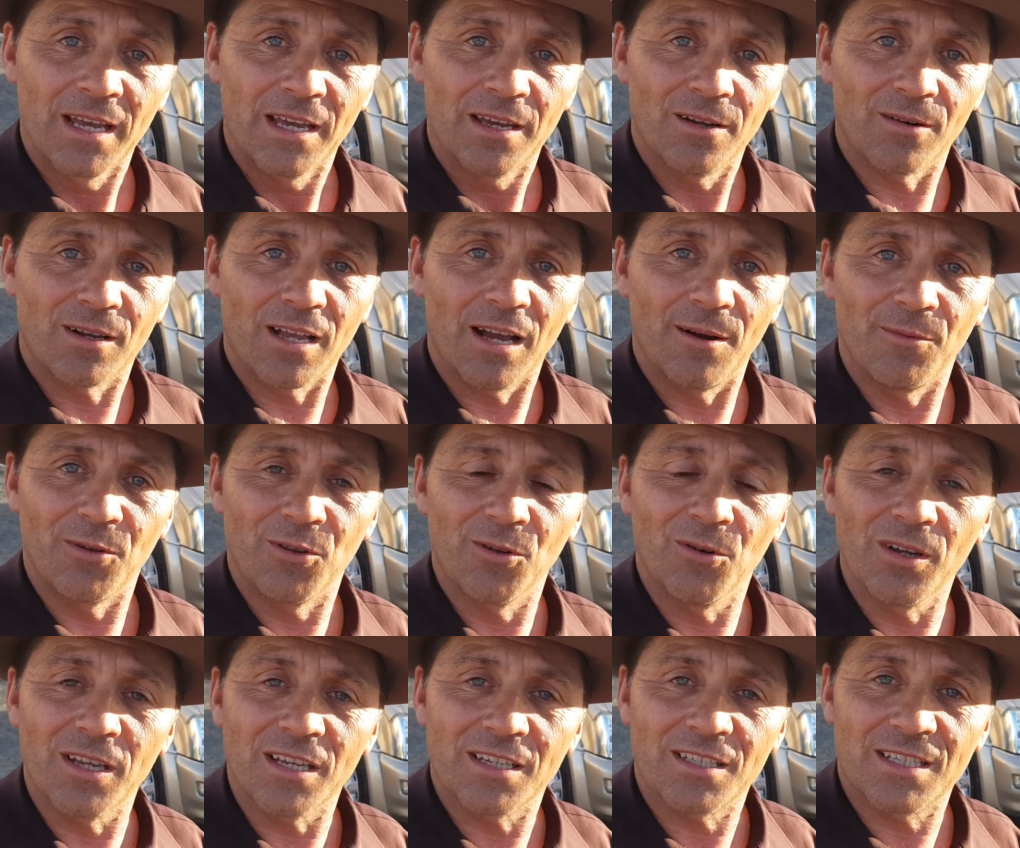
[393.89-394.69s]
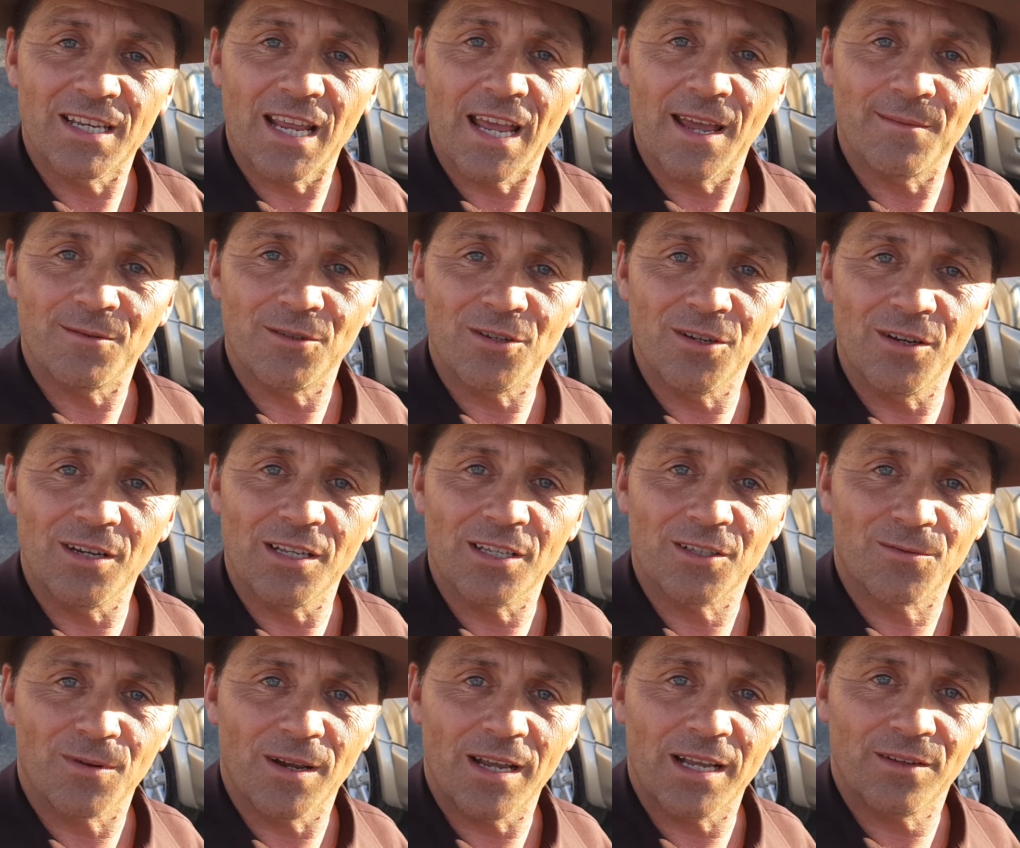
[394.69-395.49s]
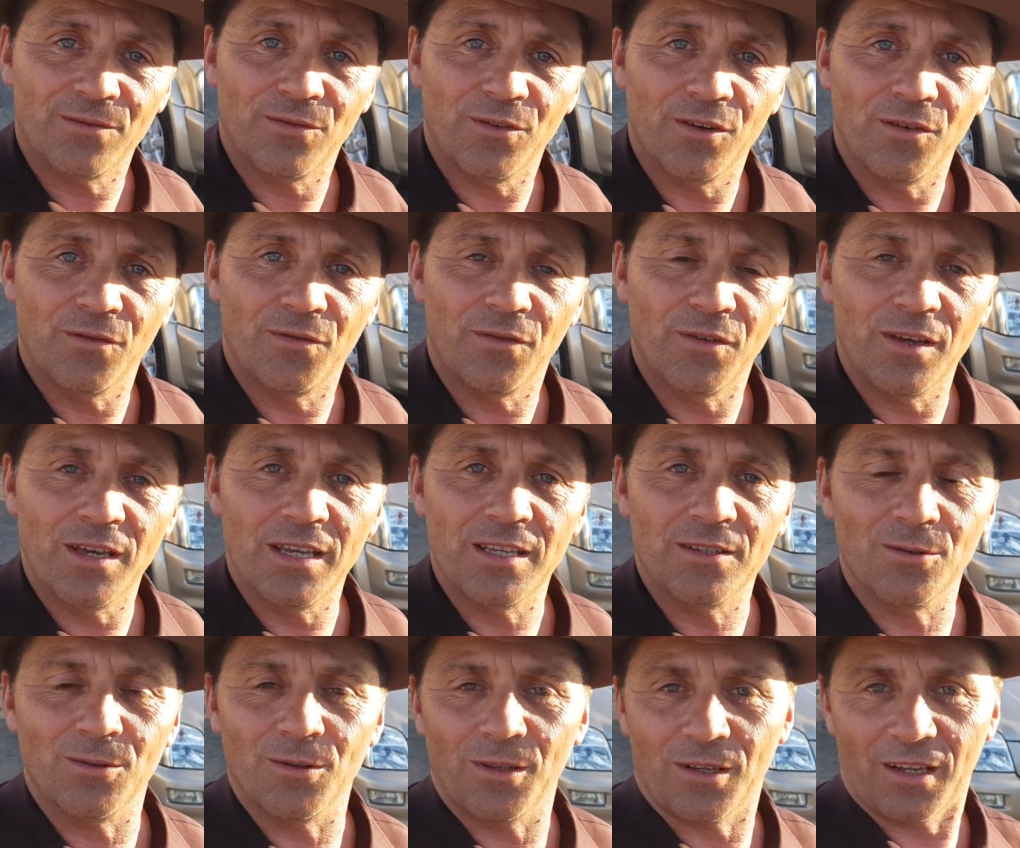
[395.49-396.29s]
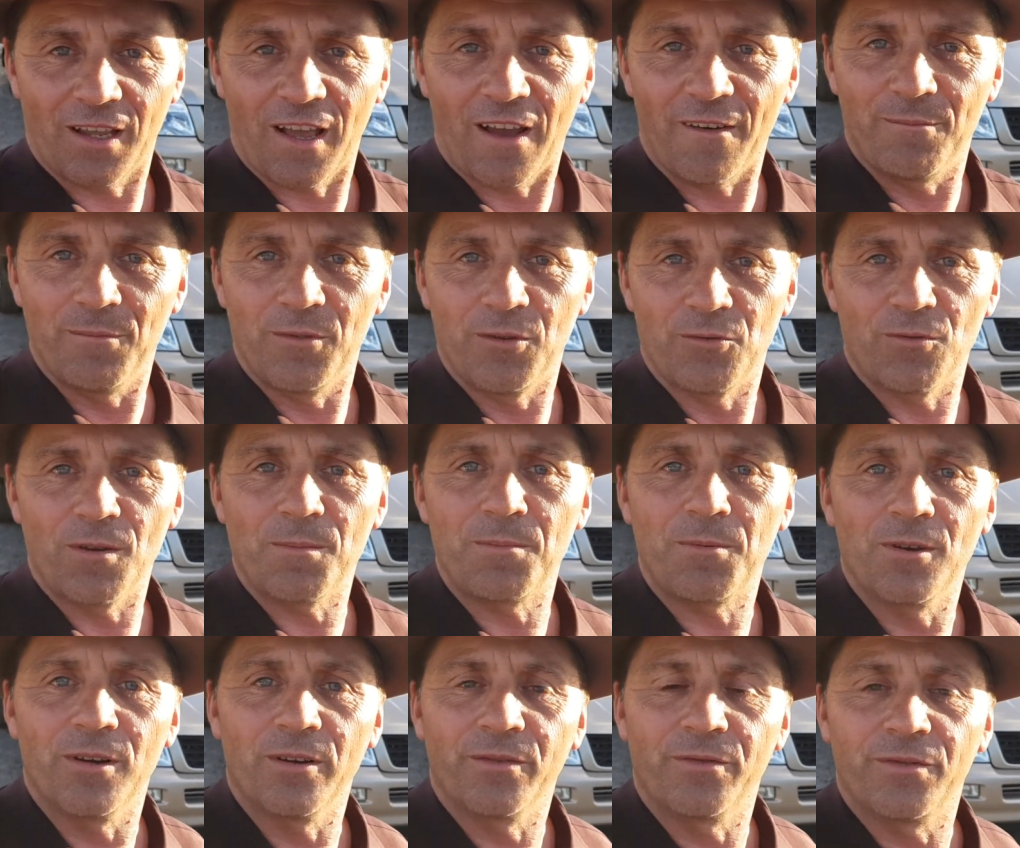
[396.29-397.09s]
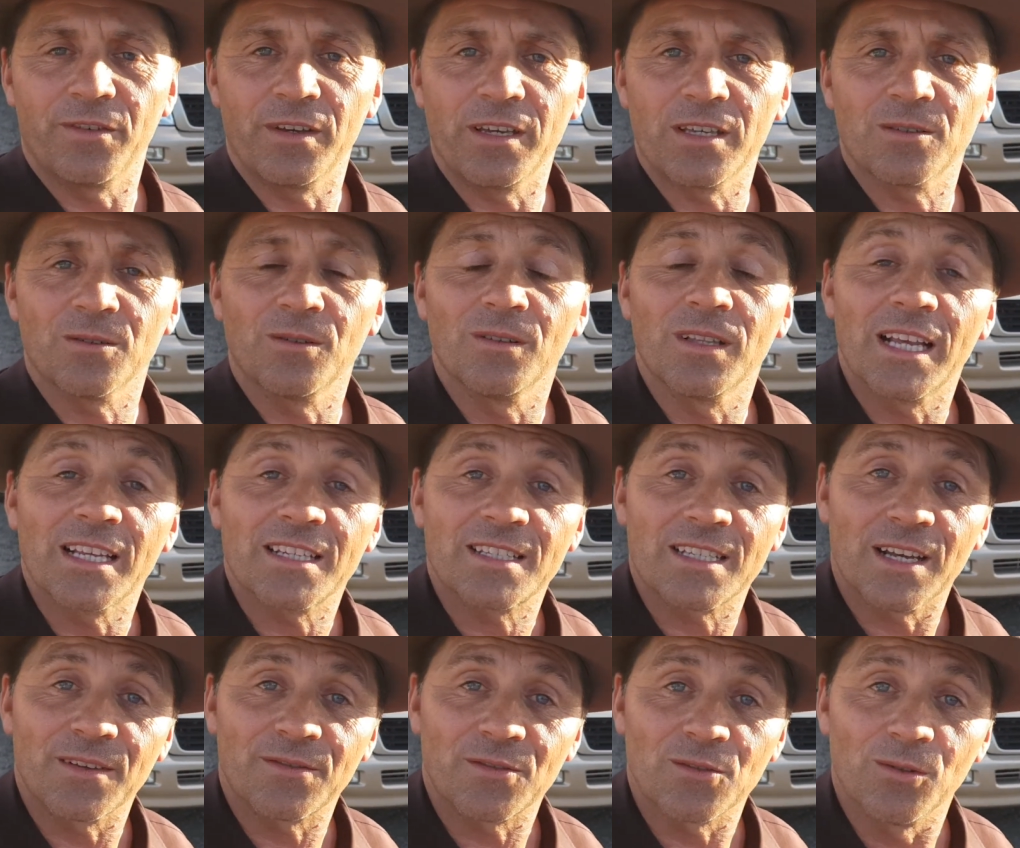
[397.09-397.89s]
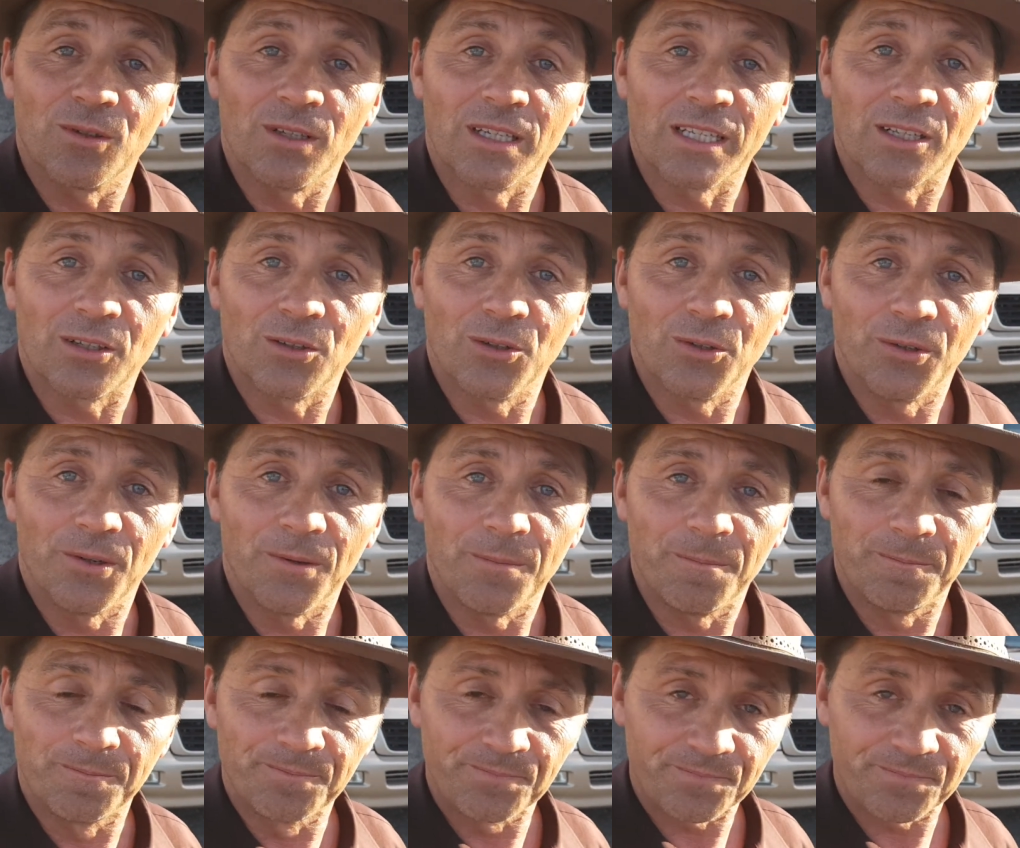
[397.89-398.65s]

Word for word: It'll come with all your stamp duties, transfer fees, all the government rip-you-off fees, all that stuff's all included.